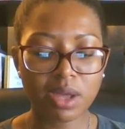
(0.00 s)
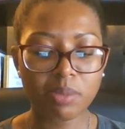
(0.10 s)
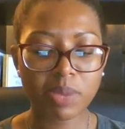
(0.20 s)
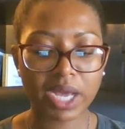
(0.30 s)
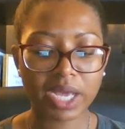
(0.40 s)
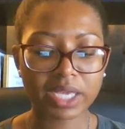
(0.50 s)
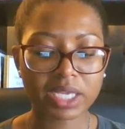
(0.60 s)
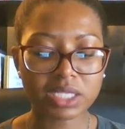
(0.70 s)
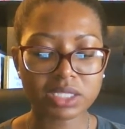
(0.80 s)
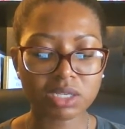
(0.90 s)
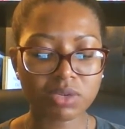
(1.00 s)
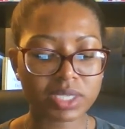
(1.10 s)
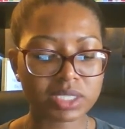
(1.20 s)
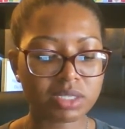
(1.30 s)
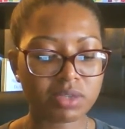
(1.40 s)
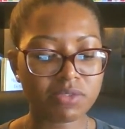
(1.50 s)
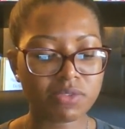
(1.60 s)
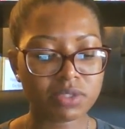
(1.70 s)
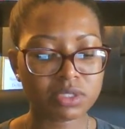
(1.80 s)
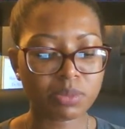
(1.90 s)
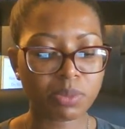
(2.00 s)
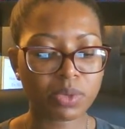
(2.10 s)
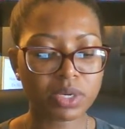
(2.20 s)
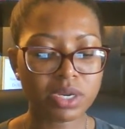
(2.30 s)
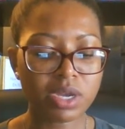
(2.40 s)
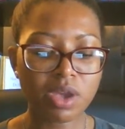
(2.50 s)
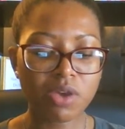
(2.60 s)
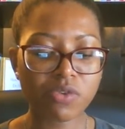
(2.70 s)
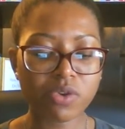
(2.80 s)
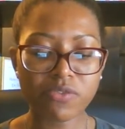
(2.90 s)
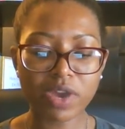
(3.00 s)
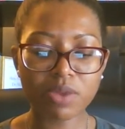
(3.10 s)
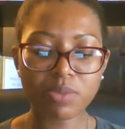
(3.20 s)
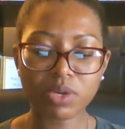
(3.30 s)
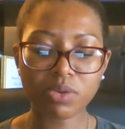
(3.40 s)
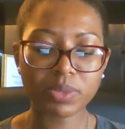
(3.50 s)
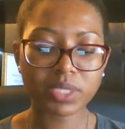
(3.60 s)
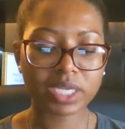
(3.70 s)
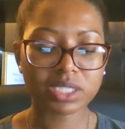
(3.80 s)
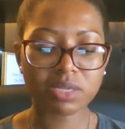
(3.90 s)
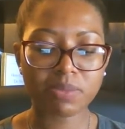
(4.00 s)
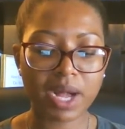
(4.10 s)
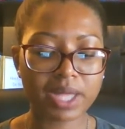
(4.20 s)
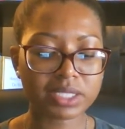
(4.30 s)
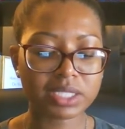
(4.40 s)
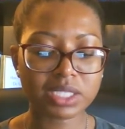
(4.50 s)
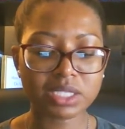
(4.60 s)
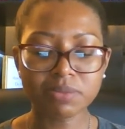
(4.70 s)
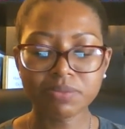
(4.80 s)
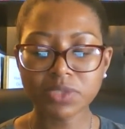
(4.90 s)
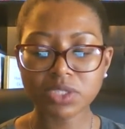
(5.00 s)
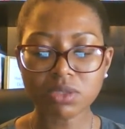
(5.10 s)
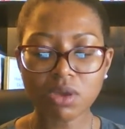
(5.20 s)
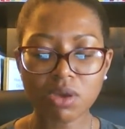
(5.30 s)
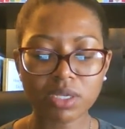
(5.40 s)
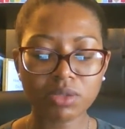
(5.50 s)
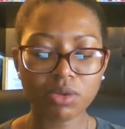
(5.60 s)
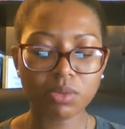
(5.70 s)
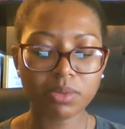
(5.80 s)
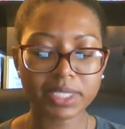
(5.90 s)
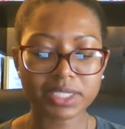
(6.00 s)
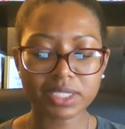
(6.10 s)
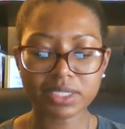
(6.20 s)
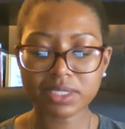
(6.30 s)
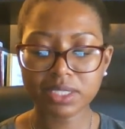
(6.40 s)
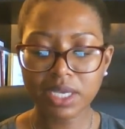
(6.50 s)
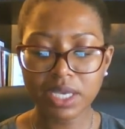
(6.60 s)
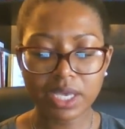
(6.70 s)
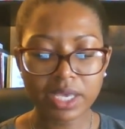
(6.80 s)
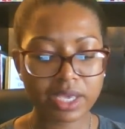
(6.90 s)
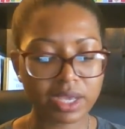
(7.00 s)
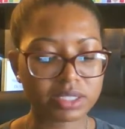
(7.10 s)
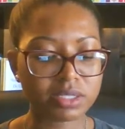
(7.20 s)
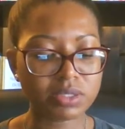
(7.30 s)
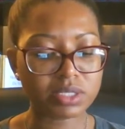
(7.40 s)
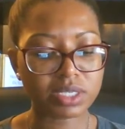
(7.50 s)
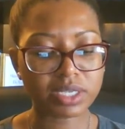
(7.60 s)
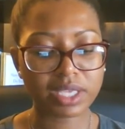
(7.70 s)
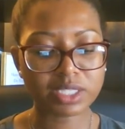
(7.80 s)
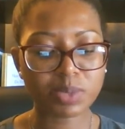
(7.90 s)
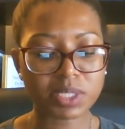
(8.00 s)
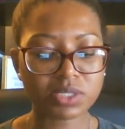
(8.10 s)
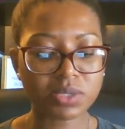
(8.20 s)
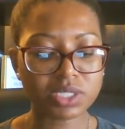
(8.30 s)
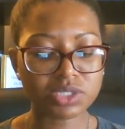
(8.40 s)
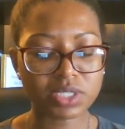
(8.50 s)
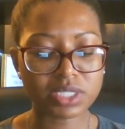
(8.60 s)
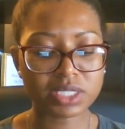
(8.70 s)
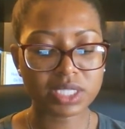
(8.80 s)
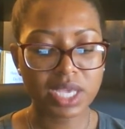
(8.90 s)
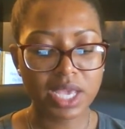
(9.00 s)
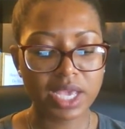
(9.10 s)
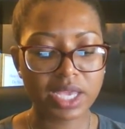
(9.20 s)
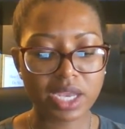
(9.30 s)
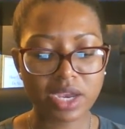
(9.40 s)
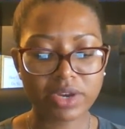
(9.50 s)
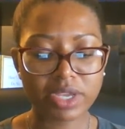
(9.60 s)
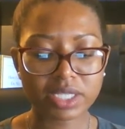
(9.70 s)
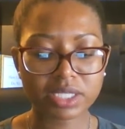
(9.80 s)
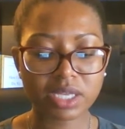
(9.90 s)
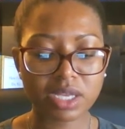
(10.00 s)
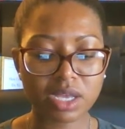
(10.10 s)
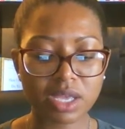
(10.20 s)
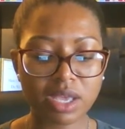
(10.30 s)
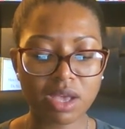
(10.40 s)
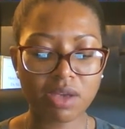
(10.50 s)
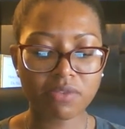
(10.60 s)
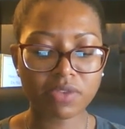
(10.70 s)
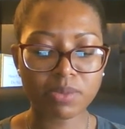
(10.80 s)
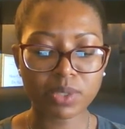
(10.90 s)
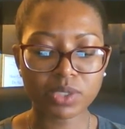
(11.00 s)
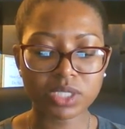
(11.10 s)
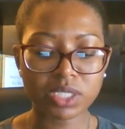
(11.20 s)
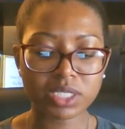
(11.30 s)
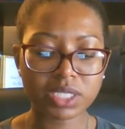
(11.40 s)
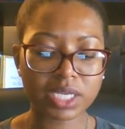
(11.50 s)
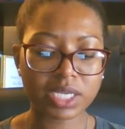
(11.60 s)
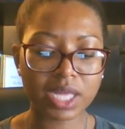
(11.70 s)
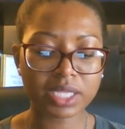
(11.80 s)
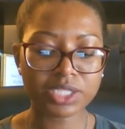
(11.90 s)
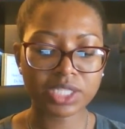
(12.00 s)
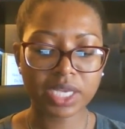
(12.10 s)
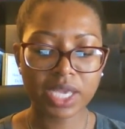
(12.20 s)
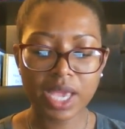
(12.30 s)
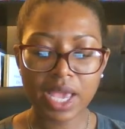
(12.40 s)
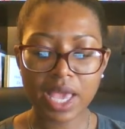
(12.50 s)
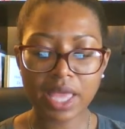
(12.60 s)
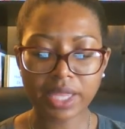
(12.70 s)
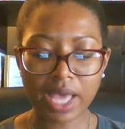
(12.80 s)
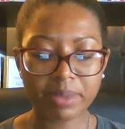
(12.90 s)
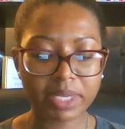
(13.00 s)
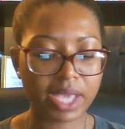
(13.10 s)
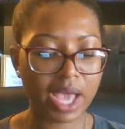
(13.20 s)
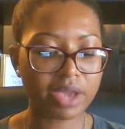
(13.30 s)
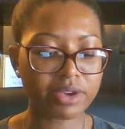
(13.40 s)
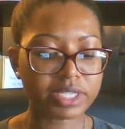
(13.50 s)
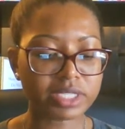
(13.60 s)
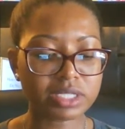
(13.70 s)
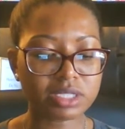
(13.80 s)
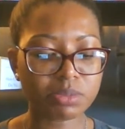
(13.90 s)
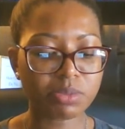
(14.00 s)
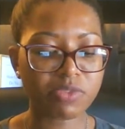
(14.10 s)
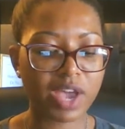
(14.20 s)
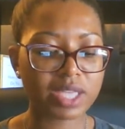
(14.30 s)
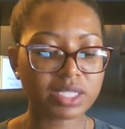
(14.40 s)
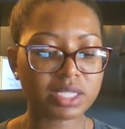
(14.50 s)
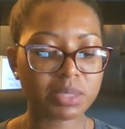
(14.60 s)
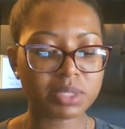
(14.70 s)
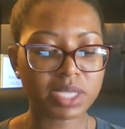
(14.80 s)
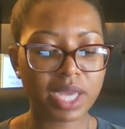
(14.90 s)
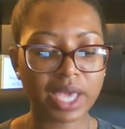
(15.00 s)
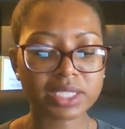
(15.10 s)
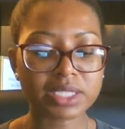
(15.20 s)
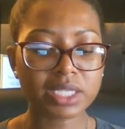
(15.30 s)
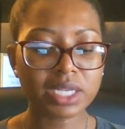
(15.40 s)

by his aggressive support for environmental protection policies on a global basis. He also took a special interest in areas of emerging technology and lobbied Congress to provide subsidies